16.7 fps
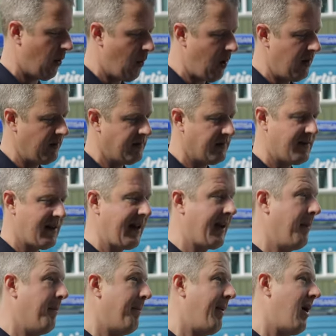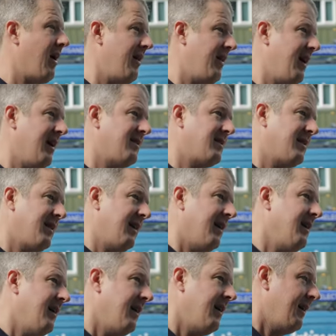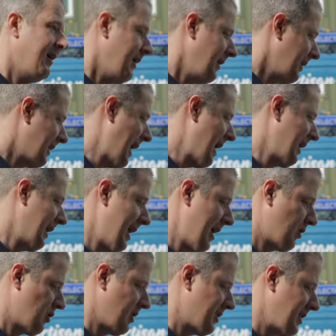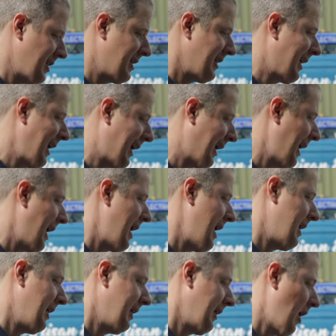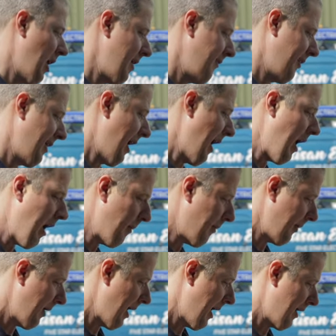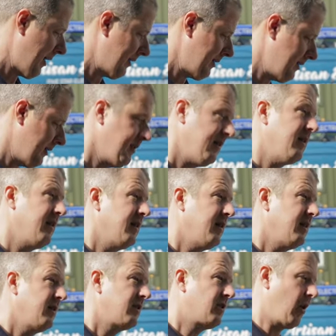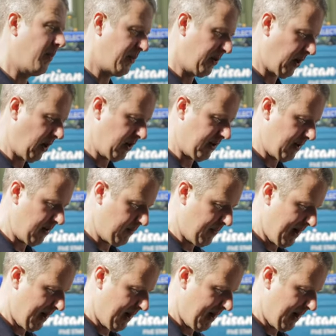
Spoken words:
wants, they can buy this, get an electrician to click it in and liven it up, and jobs are good, and